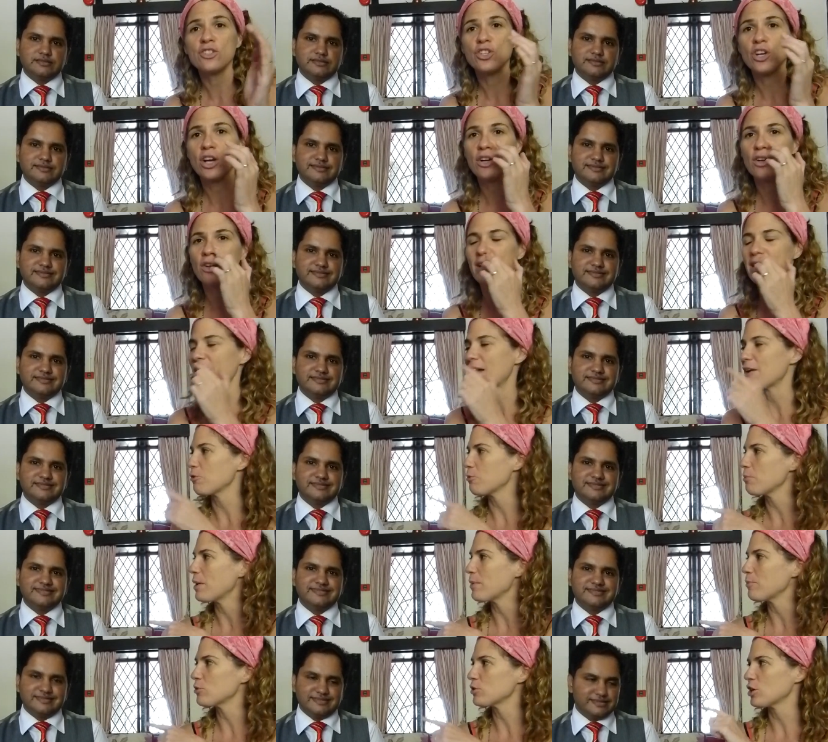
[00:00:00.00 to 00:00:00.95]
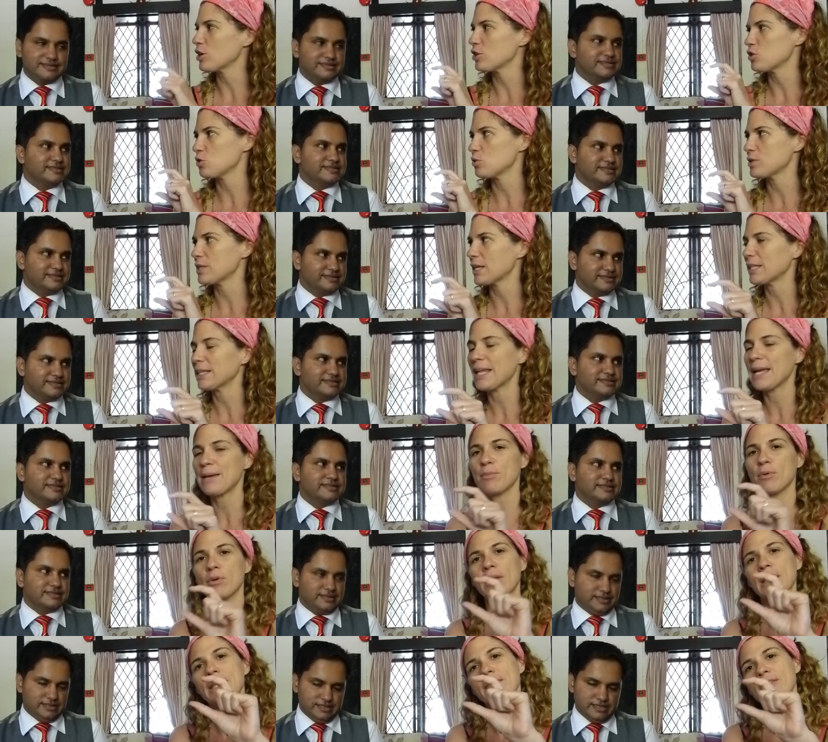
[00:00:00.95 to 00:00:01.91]
Speaker 1: the jungle, and I remembered because you said
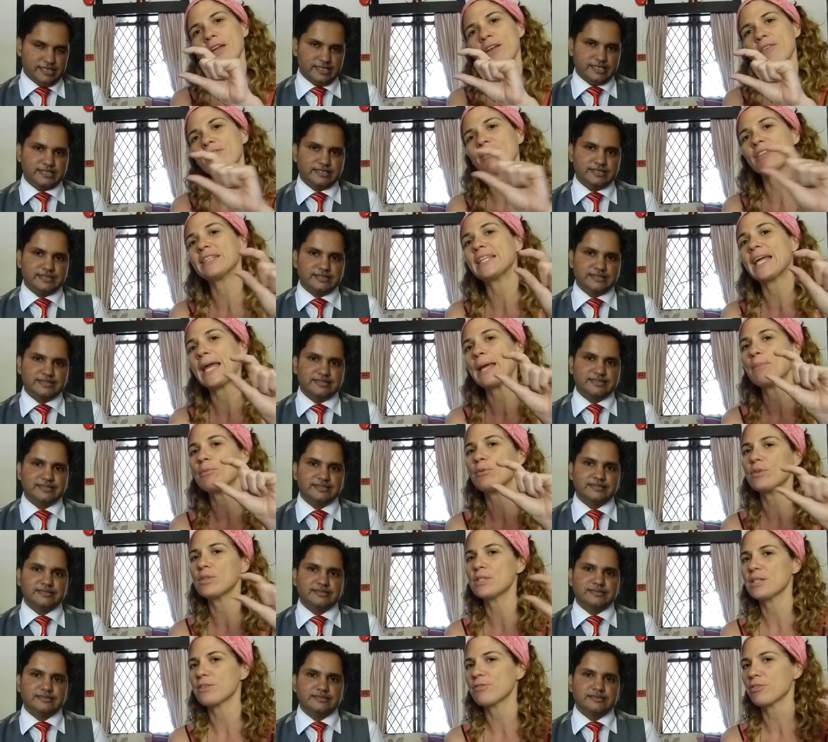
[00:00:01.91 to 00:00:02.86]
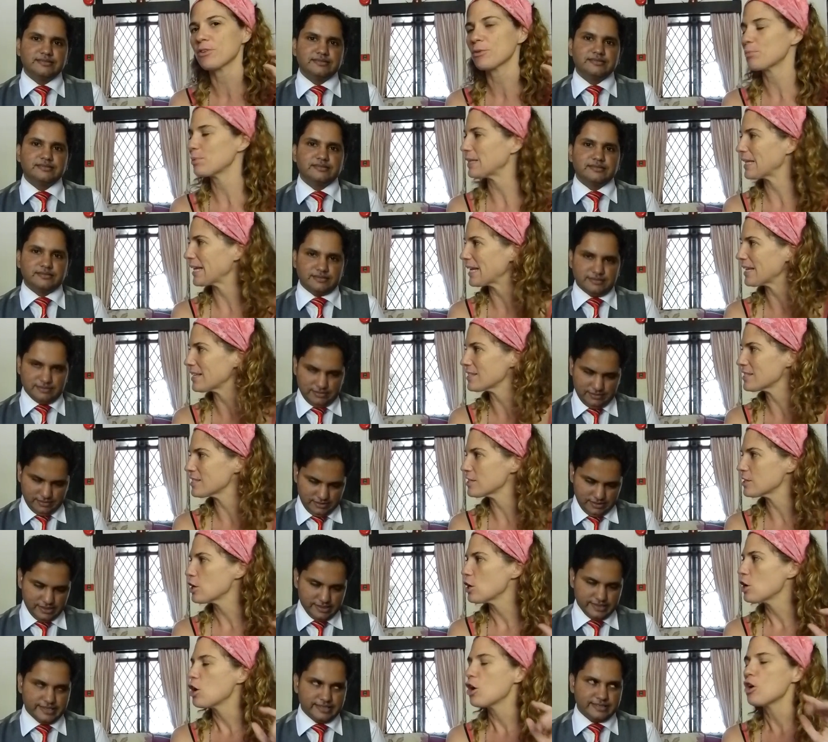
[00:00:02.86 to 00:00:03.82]
label. Yes. They've labeled different plants.
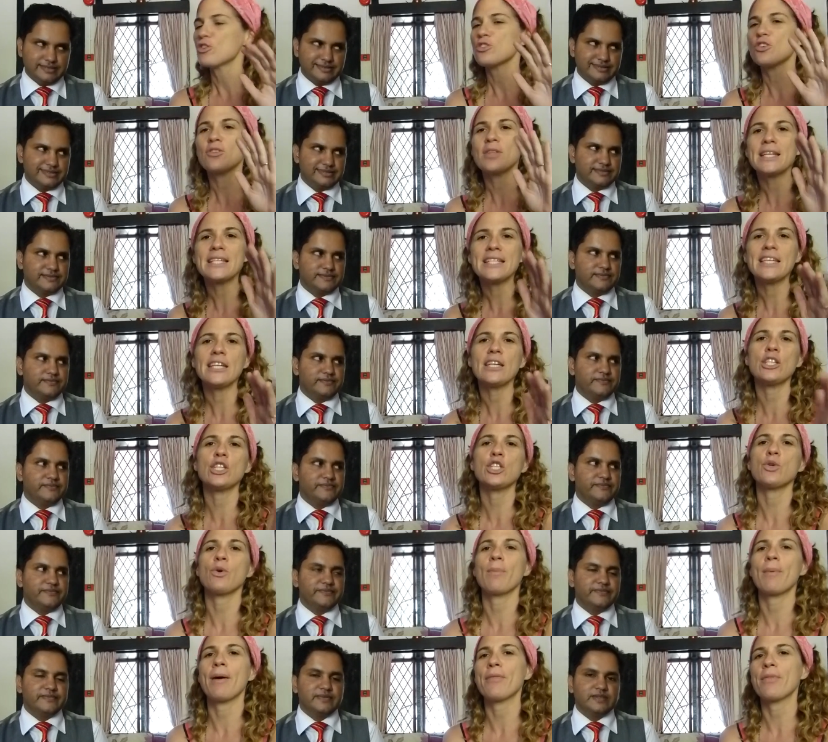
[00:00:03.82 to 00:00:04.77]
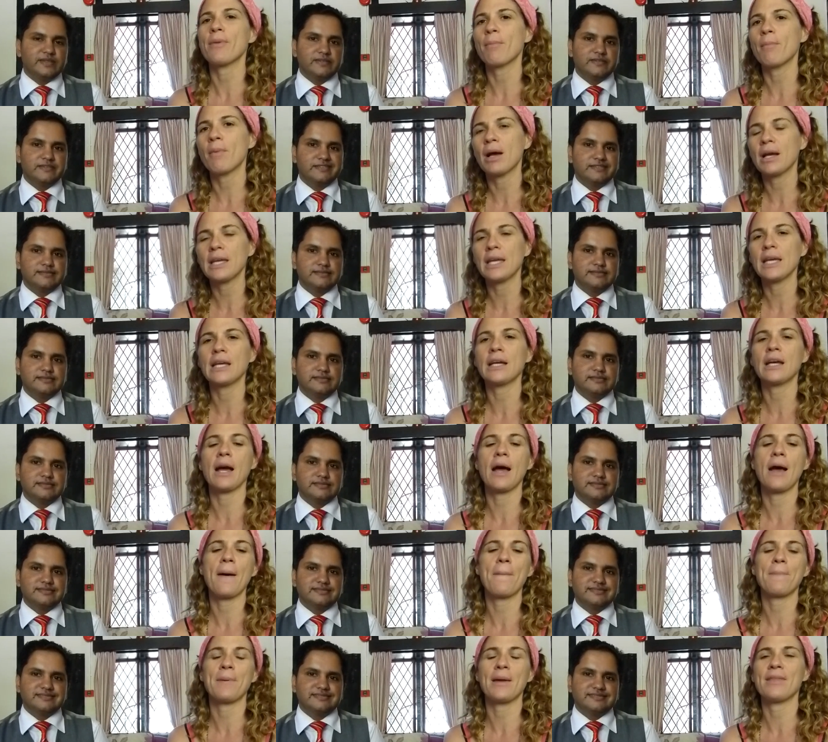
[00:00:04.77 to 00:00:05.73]
Yes. So they teach you about the monkey
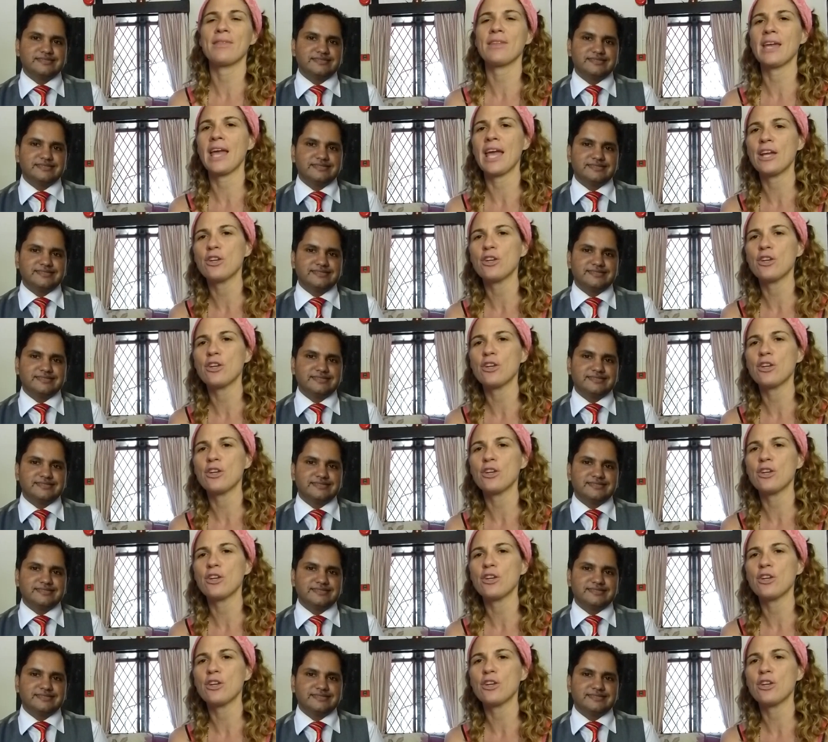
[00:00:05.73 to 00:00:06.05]
cup and the